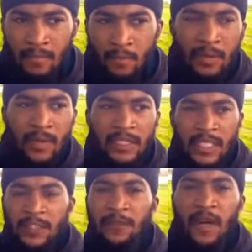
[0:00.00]
Pretty much
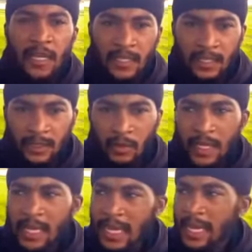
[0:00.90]
this for us, you know.
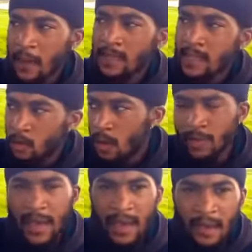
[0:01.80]
They can't come into
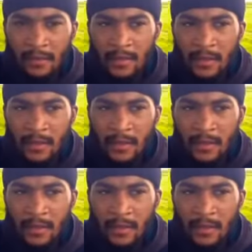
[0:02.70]
what we have.